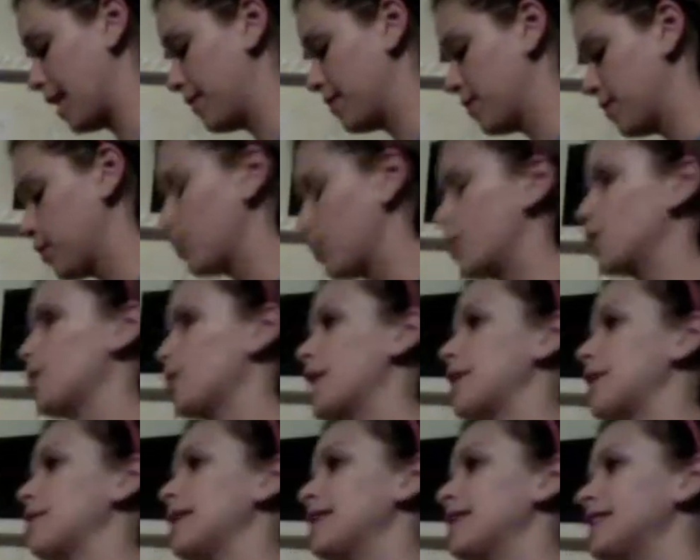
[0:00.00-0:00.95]
Where do I
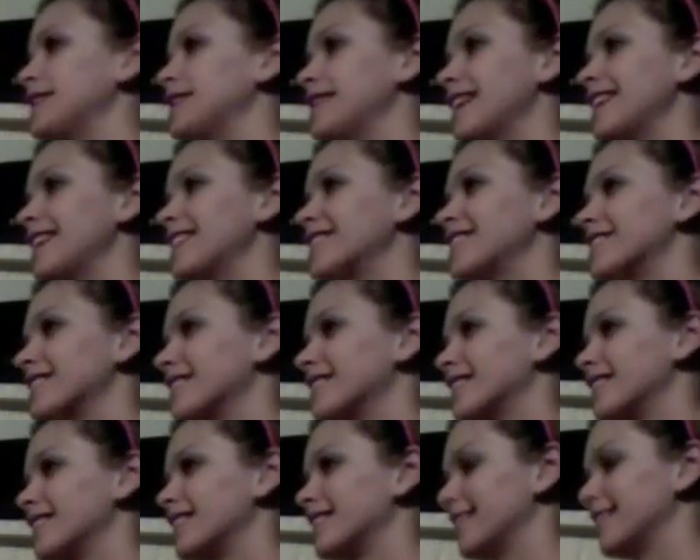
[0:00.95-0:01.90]
write the six?
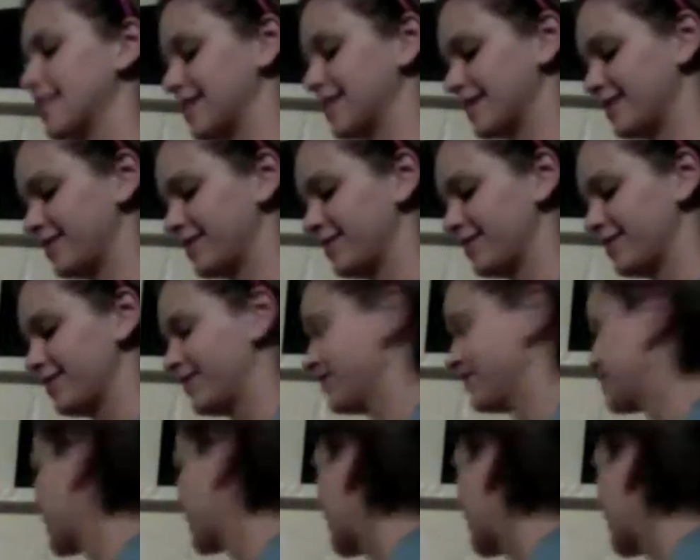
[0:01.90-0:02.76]
Underneath the equals line.